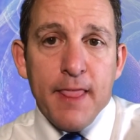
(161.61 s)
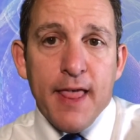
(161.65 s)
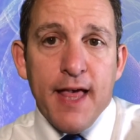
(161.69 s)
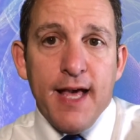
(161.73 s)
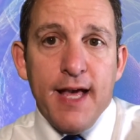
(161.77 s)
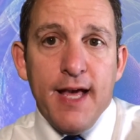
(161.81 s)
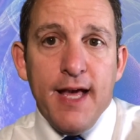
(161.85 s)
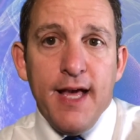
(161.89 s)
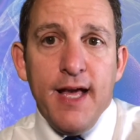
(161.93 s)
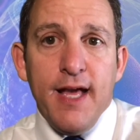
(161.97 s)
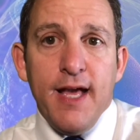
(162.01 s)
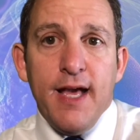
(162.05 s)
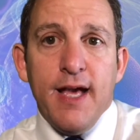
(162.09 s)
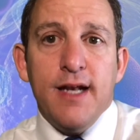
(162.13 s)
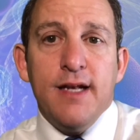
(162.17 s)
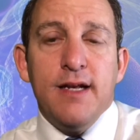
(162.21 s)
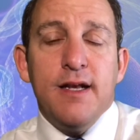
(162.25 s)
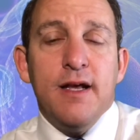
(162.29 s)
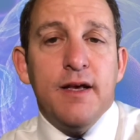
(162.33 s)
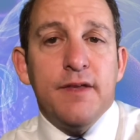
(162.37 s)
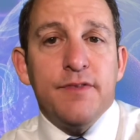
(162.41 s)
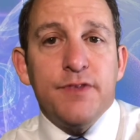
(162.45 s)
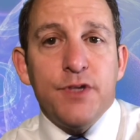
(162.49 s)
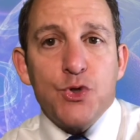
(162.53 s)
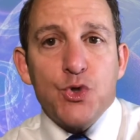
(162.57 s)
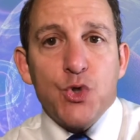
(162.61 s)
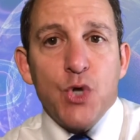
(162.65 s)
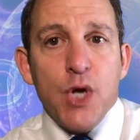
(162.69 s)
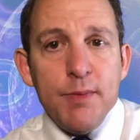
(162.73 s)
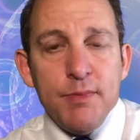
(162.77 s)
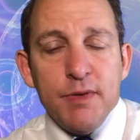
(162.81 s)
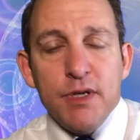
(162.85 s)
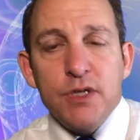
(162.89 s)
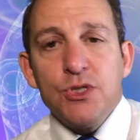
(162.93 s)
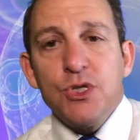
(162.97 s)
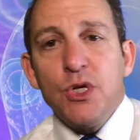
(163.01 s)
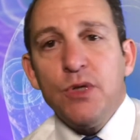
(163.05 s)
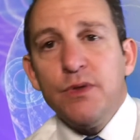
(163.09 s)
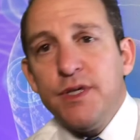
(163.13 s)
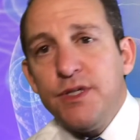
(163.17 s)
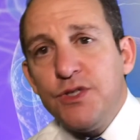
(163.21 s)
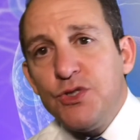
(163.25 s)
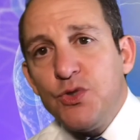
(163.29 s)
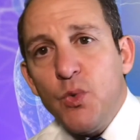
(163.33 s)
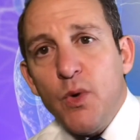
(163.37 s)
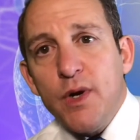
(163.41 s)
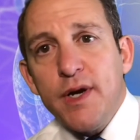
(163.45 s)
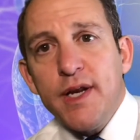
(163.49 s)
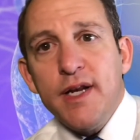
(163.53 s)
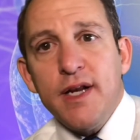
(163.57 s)
and the treatment is only
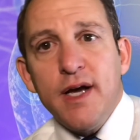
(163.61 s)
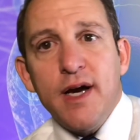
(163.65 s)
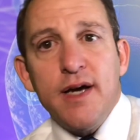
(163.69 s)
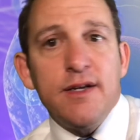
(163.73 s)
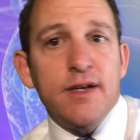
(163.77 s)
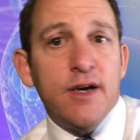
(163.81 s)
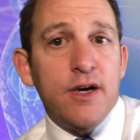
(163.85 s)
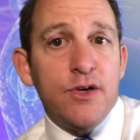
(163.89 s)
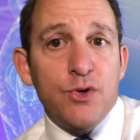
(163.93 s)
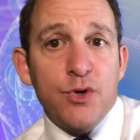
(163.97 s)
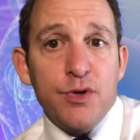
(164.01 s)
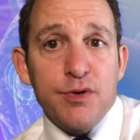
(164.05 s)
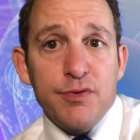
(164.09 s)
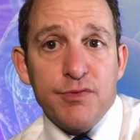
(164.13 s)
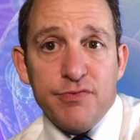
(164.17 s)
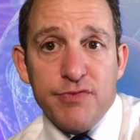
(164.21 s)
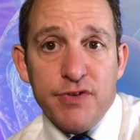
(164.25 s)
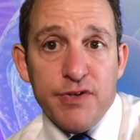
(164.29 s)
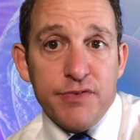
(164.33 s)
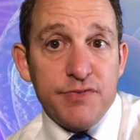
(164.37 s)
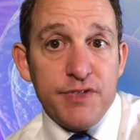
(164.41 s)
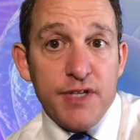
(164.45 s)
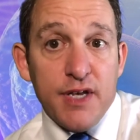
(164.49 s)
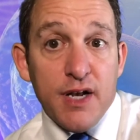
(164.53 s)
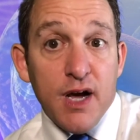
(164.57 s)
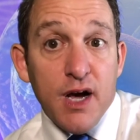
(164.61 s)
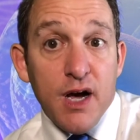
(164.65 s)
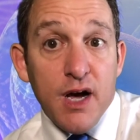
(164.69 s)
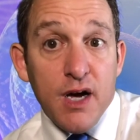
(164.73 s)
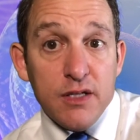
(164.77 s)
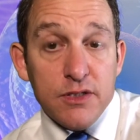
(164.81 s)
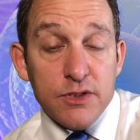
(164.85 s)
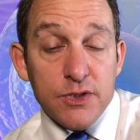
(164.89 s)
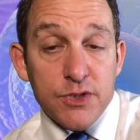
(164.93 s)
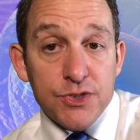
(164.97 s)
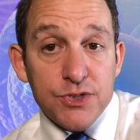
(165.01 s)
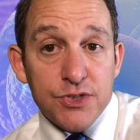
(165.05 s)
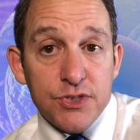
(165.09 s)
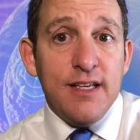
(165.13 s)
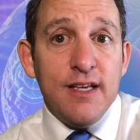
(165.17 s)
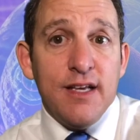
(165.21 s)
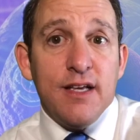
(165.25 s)
$2,950.